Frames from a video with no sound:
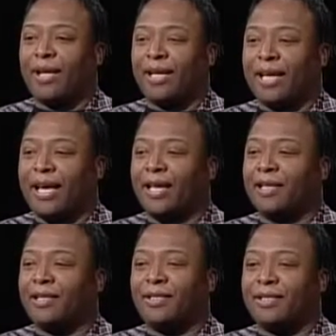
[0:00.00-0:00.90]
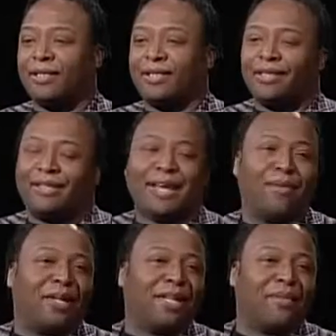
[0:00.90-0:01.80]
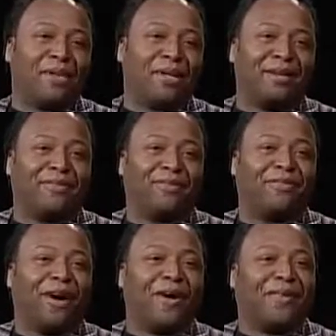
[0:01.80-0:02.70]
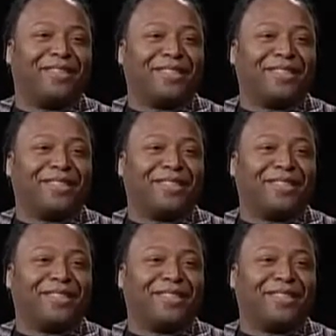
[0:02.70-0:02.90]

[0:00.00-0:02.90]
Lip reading: again, they wouldn't let me be involved.